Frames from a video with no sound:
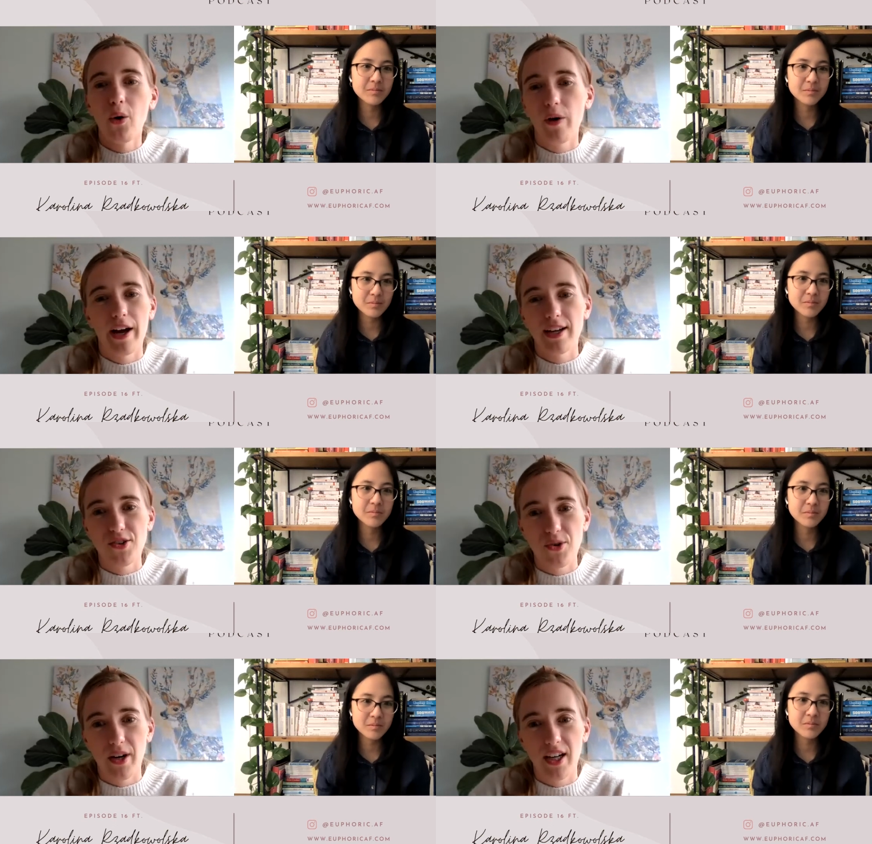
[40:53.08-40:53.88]
Speaker 1: what i
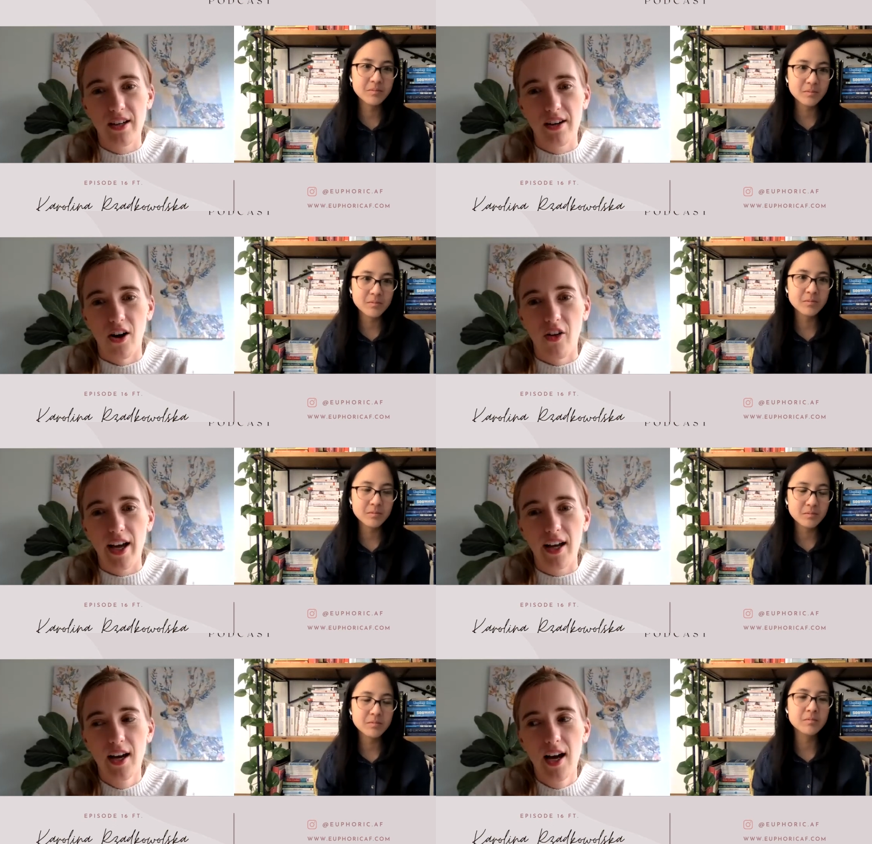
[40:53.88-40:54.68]
enjoyed you know
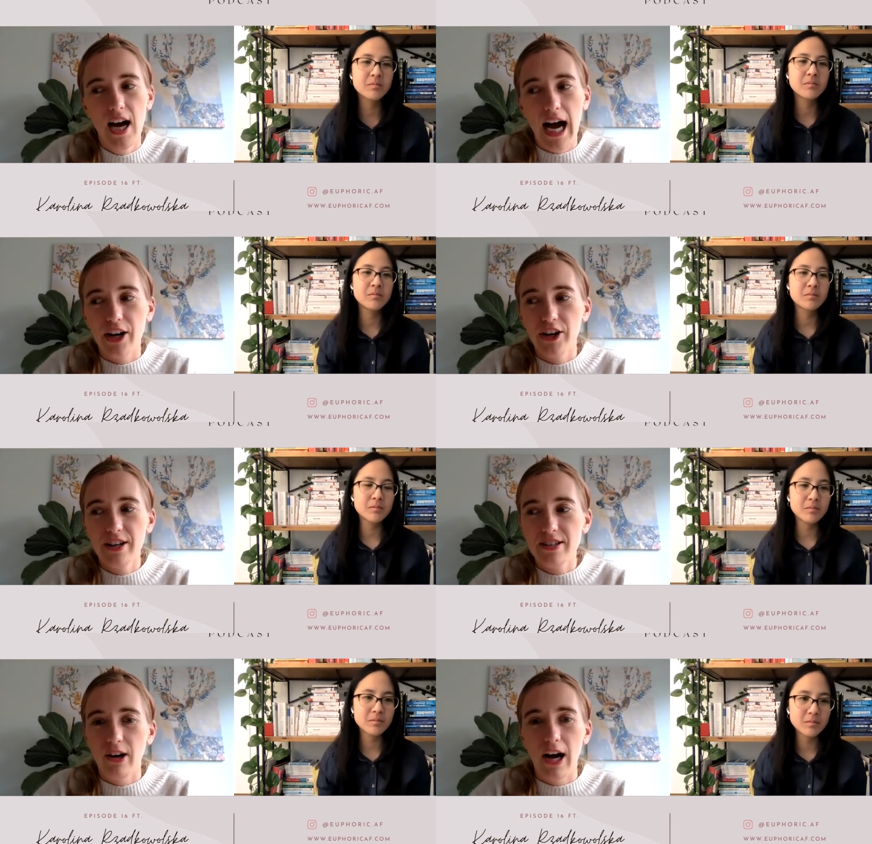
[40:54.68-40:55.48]
like i
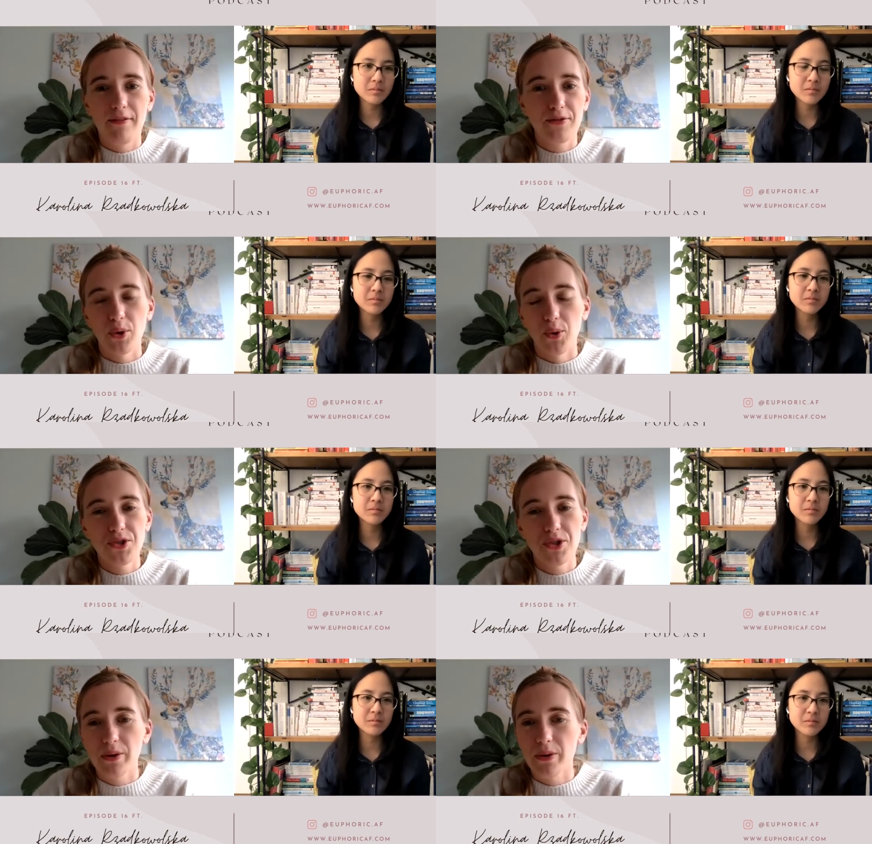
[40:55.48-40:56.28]
couldn't i i i've told
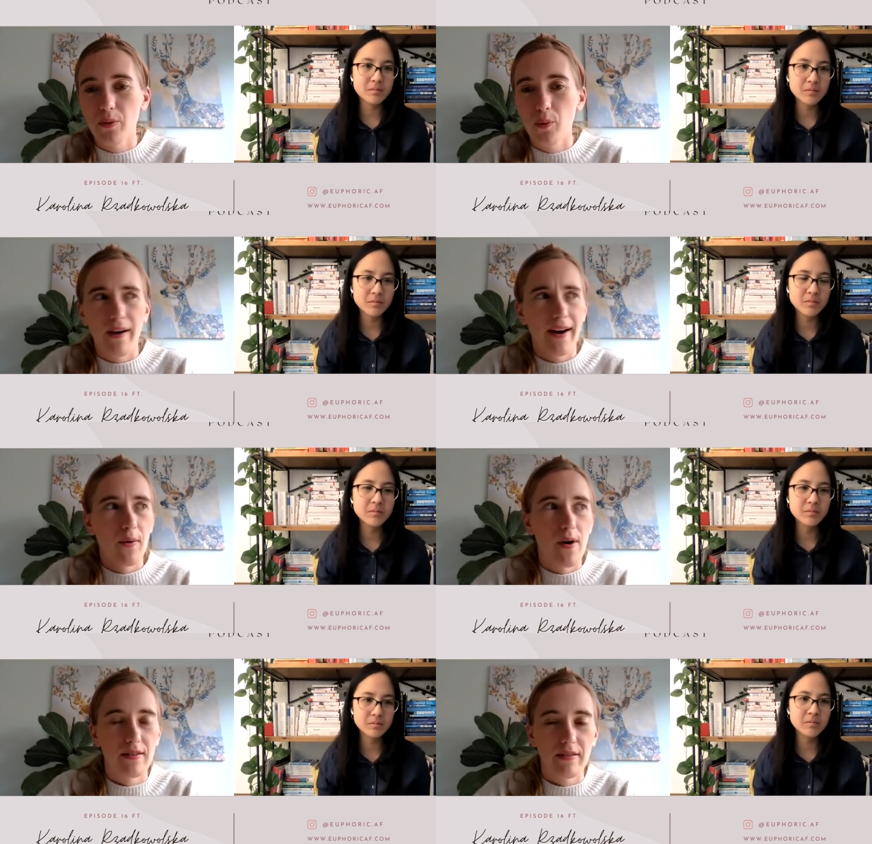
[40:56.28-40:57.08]
you where i
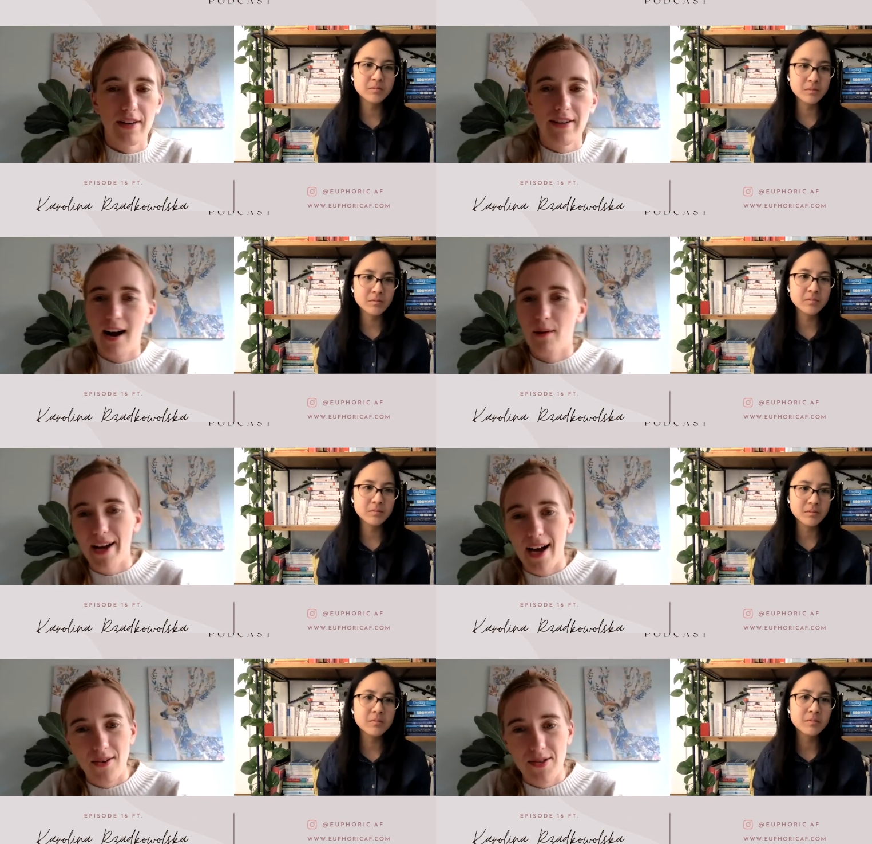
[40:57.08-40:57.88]
want to live how my
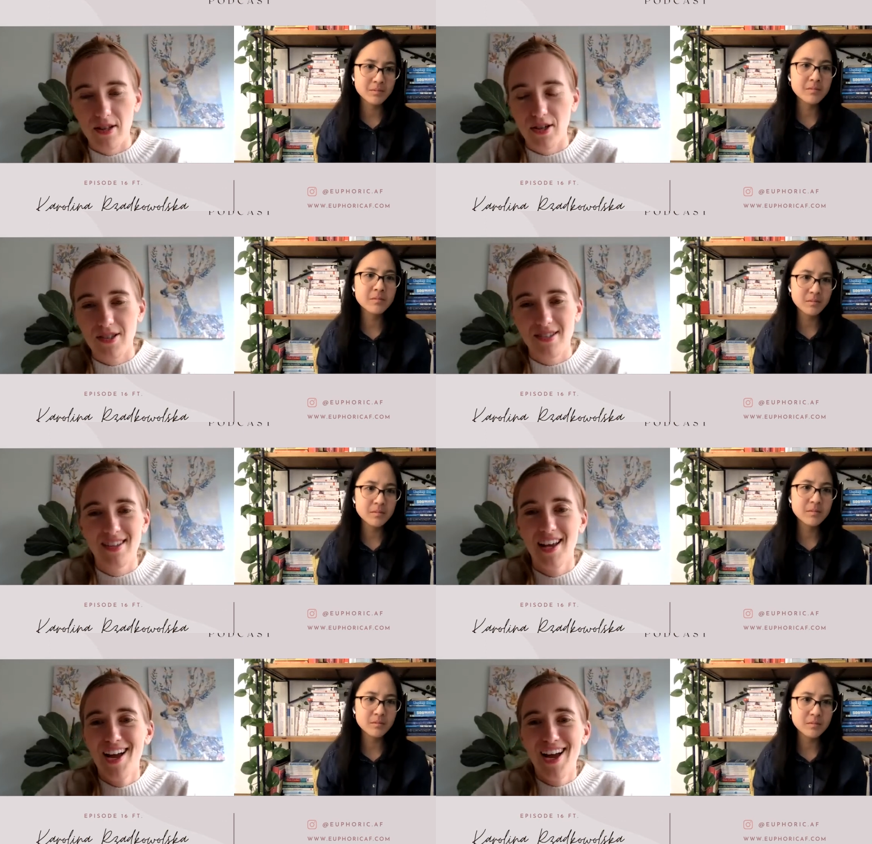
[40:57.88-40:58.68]
house
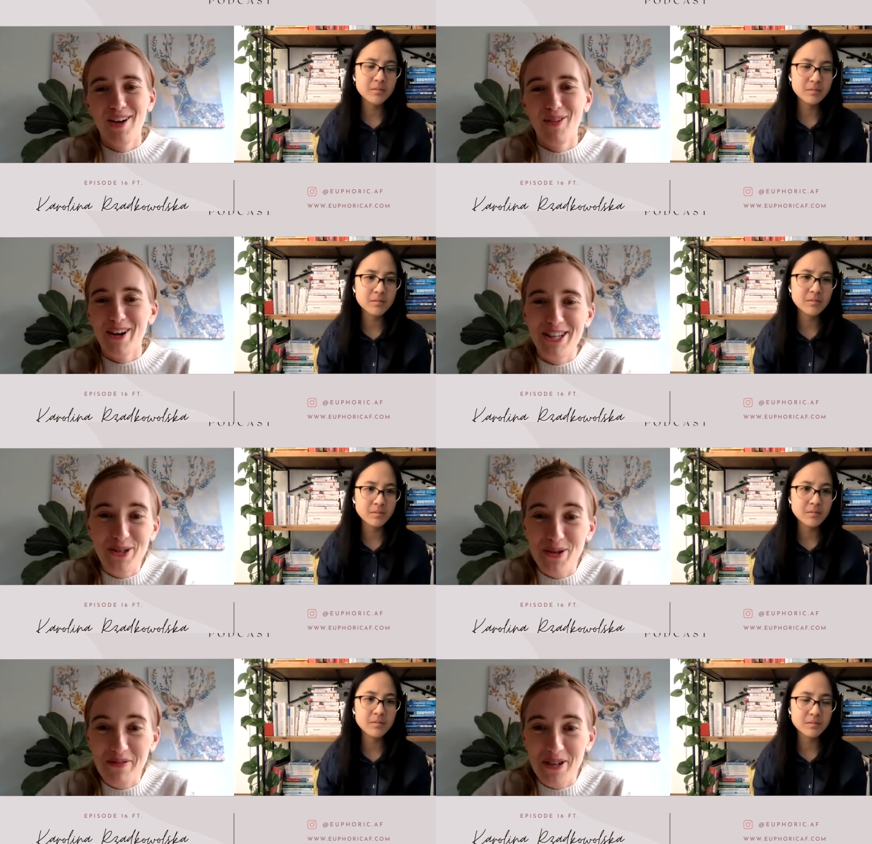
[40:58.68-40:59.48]
looks what do I
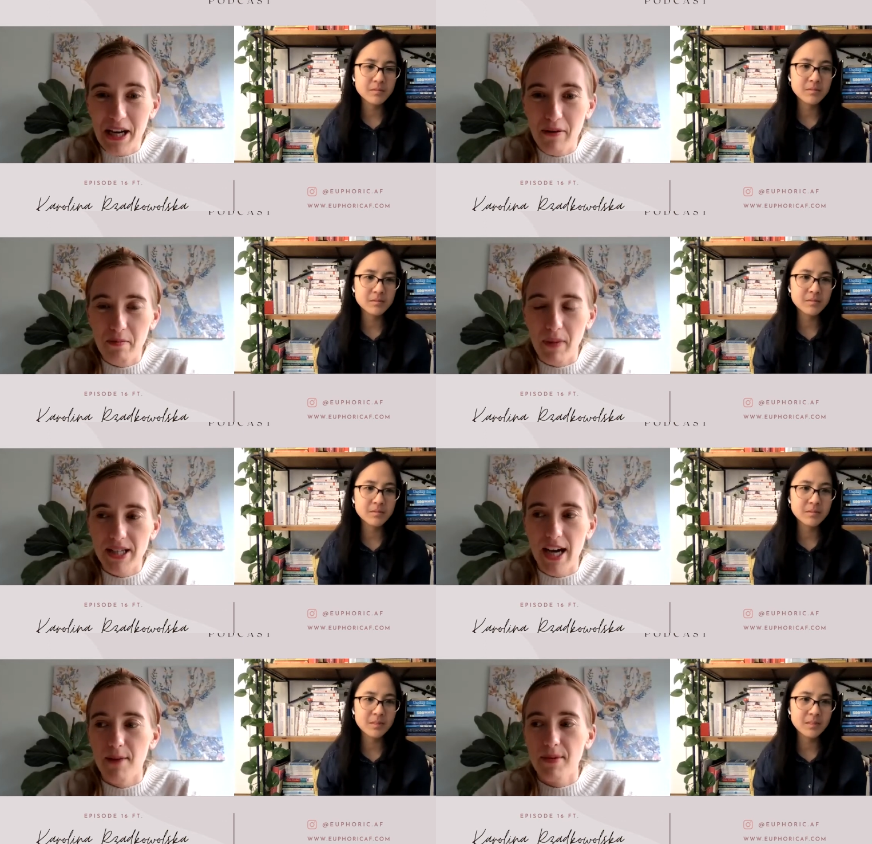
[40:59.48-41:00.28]
do every day with my
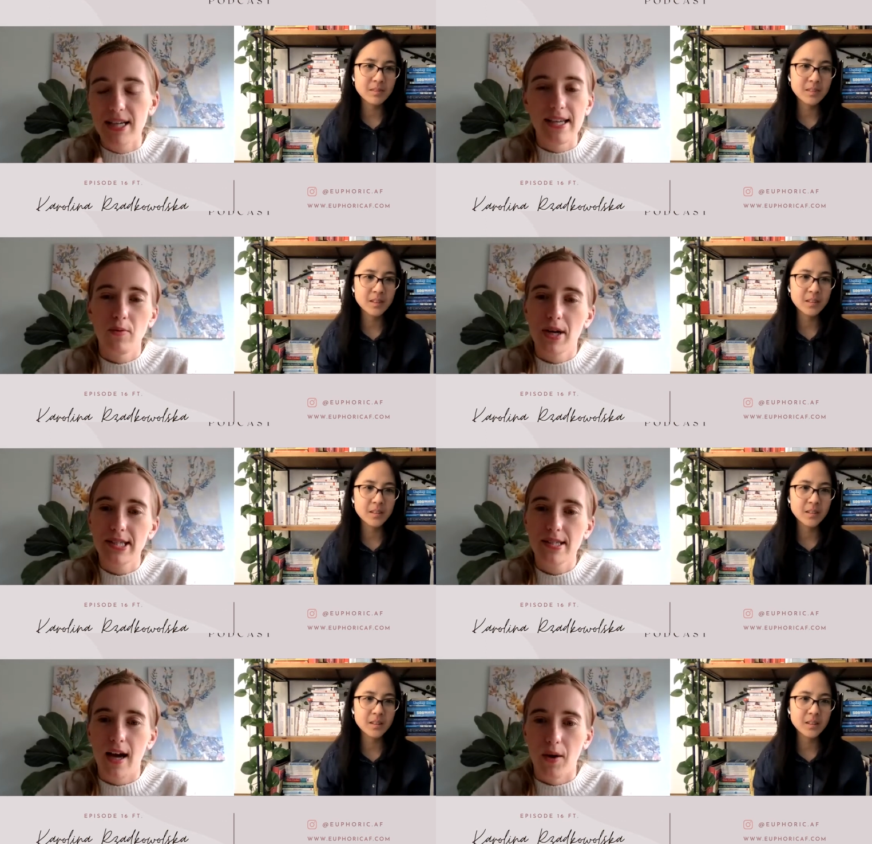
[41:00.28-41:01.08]
time? Cause I
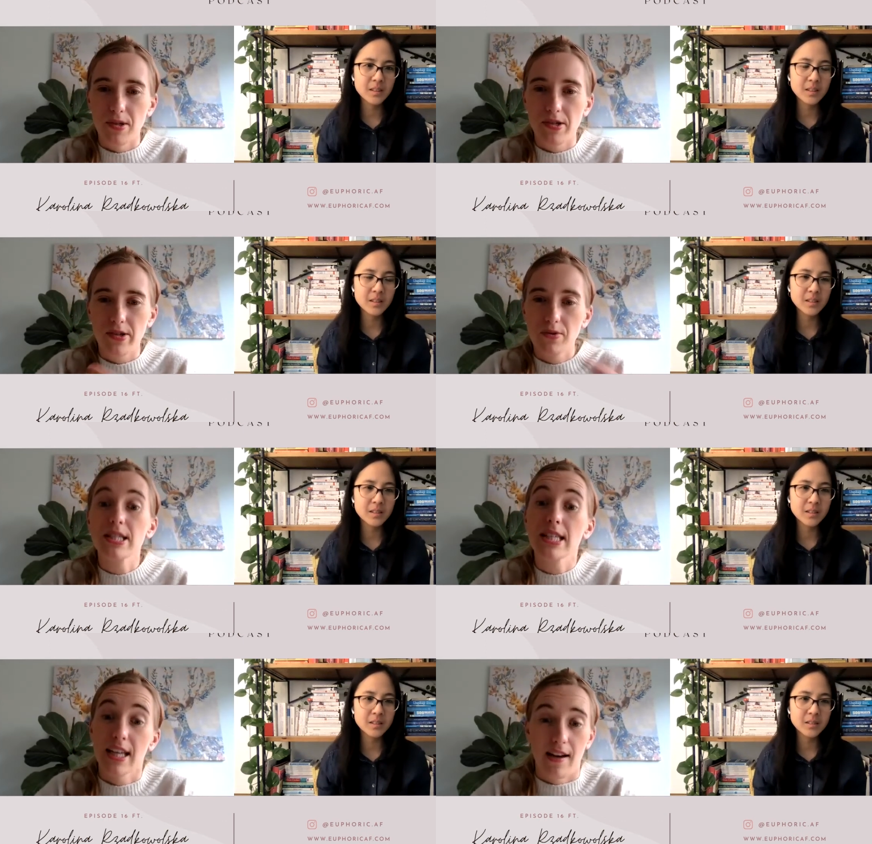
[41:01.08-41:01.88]
was, I was so
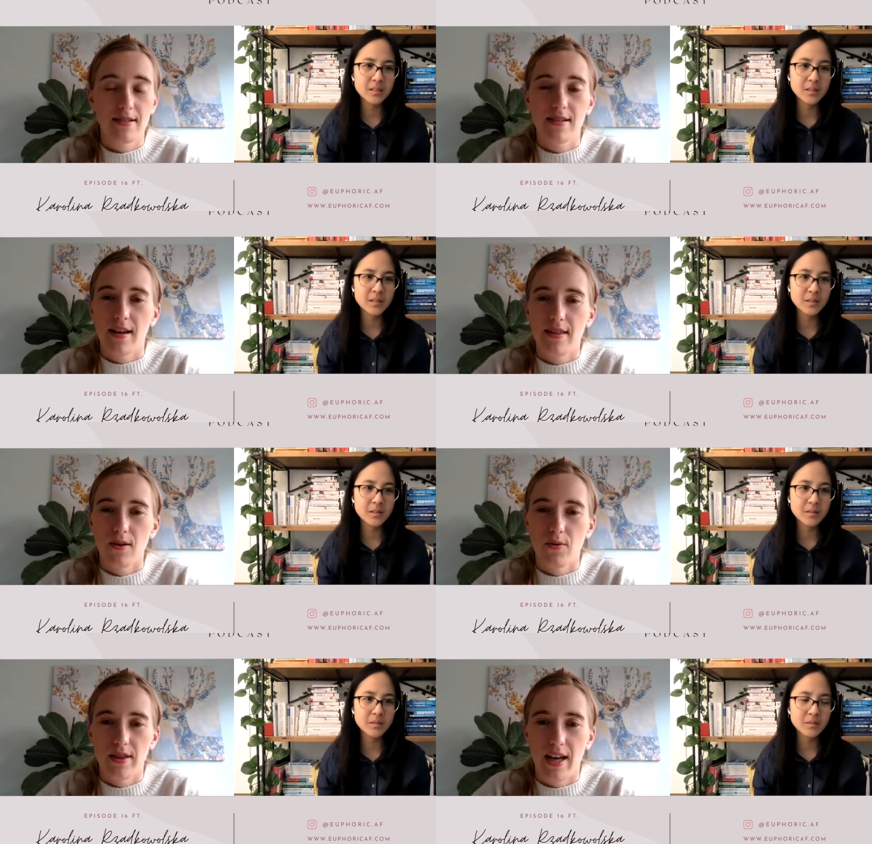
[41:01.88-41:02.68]
disconnected, I think, with